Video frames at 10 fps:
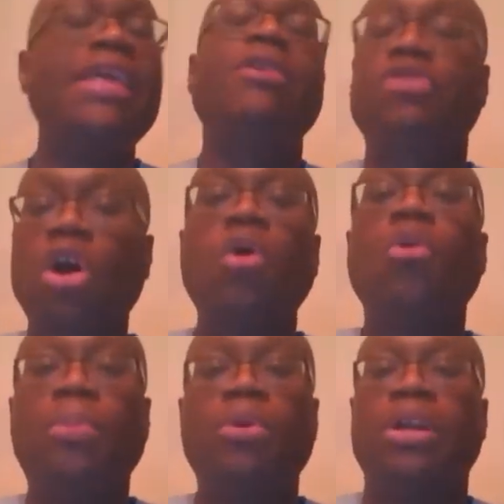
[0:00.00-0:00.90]
That was the
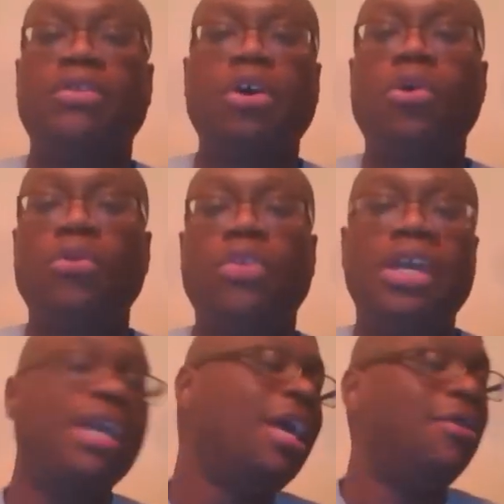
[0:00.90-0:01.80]
whole point of the whole
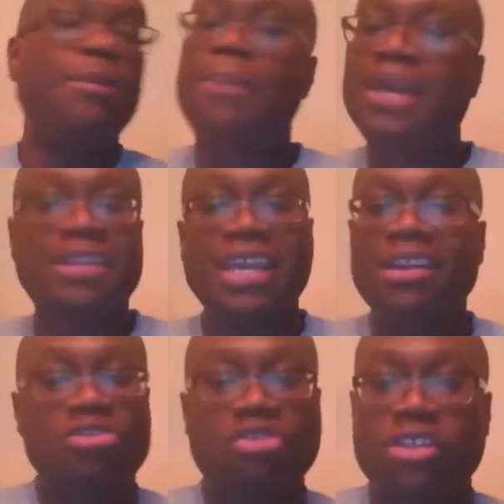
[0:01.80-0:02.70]
thing. The
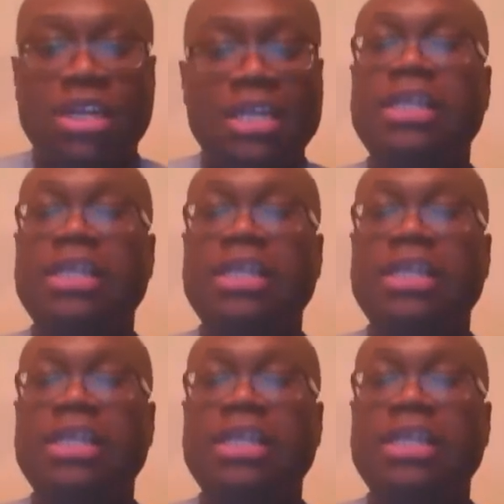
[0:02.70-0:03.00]
illustration I